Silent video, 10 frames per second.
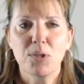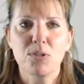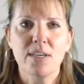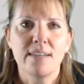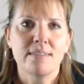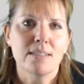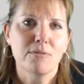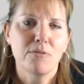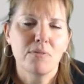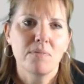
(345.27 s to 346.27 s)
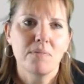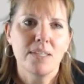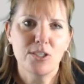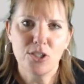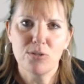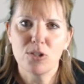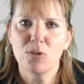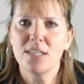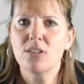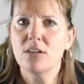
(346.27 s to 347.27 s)
Those kinds of issues. So
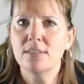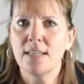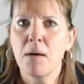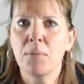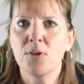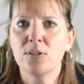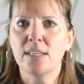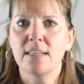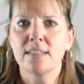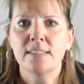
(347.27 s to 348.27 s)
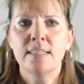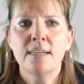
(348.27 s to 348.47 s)
that's called nominal data.